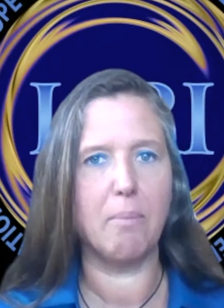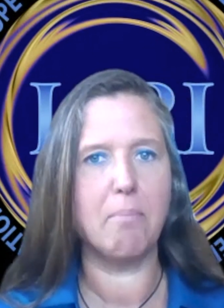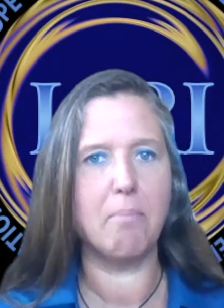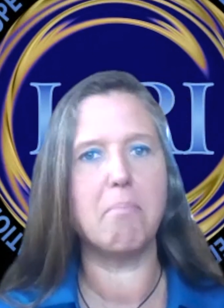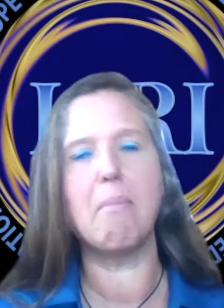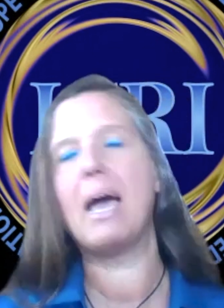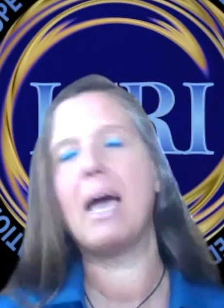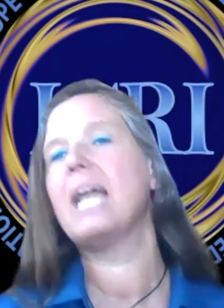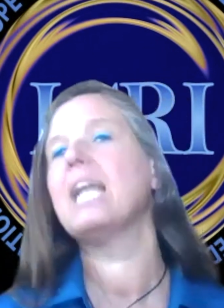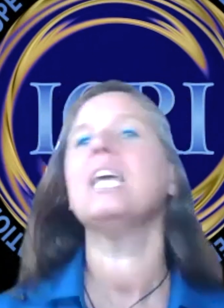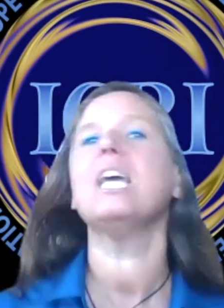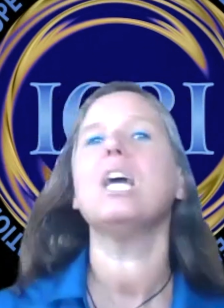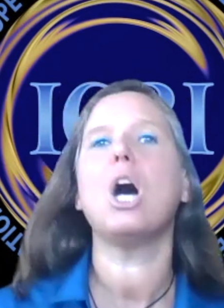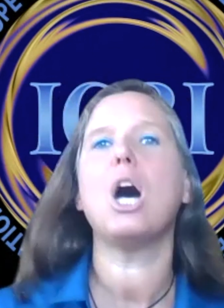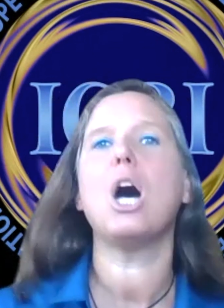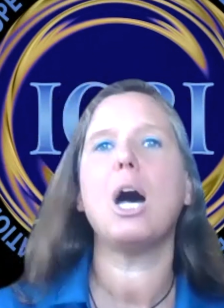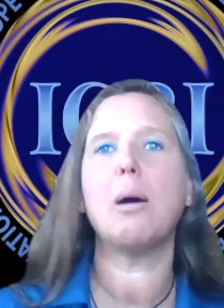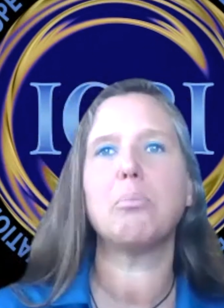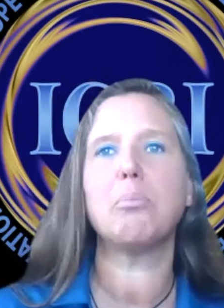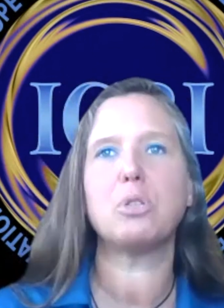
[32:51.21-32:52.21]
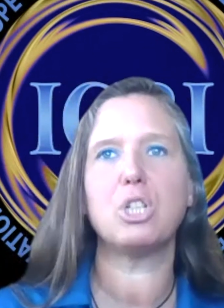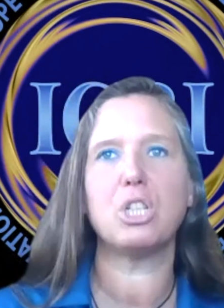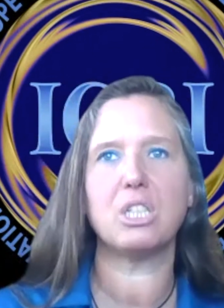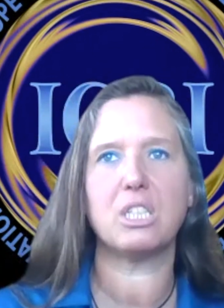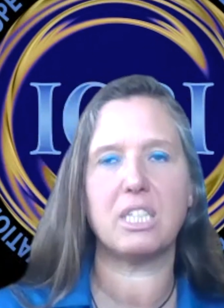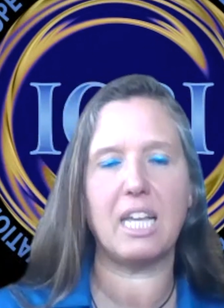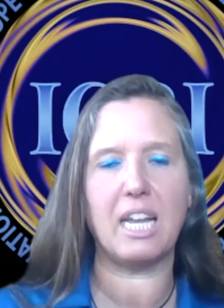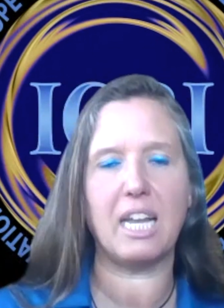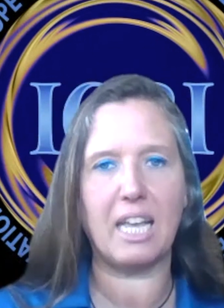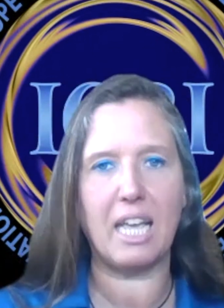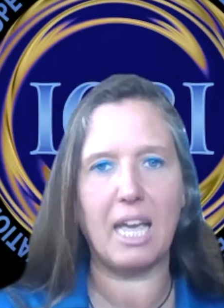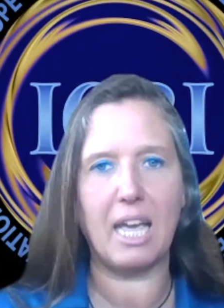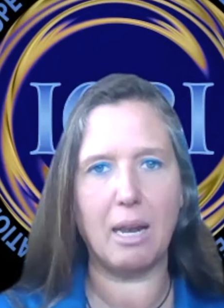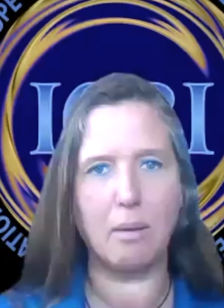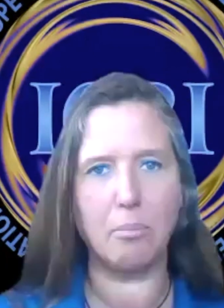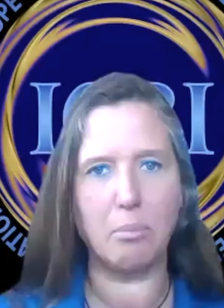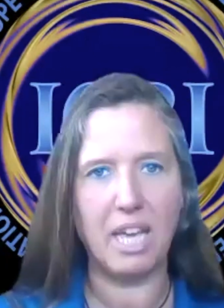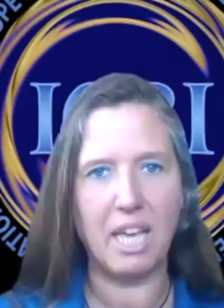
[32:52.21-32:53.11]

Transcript: Many options that can be